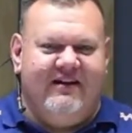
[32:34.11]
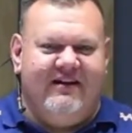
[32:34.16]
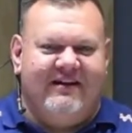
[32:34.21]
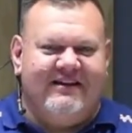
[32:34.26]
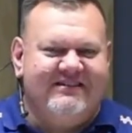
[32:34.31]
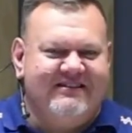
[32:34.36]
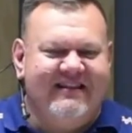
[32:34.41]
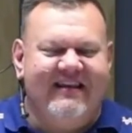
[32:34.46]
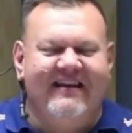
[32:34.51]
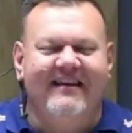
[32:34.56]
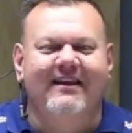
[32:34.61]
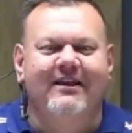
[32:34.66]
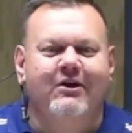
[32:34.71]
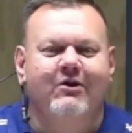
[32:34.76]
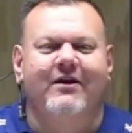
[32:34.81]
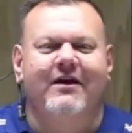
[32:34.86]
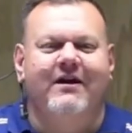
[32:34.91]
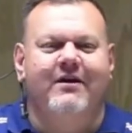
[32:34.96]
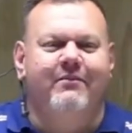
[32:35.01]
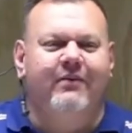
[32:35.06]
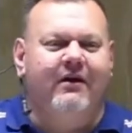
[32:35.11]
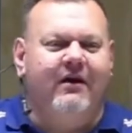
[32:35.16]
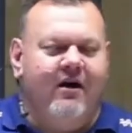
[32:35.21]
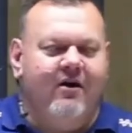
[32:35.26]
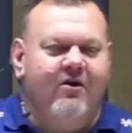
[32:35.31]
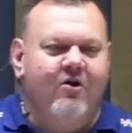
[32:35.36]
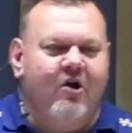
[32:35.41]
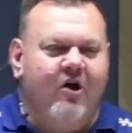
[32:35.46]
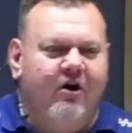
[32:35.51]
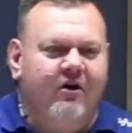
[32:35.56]
Isn't that incredible
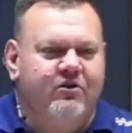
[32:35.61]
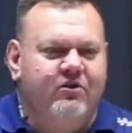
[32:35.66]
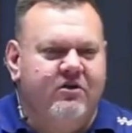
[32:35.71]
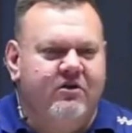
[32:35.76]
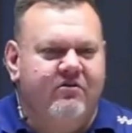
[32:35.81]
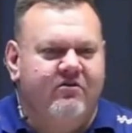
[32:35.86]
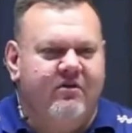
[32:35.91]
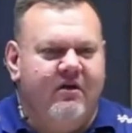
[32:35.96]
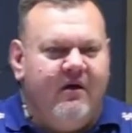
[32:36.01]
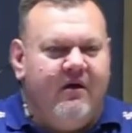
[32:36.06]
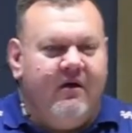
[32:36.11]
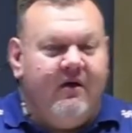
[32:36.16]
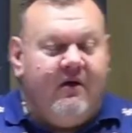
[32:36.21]
how God just.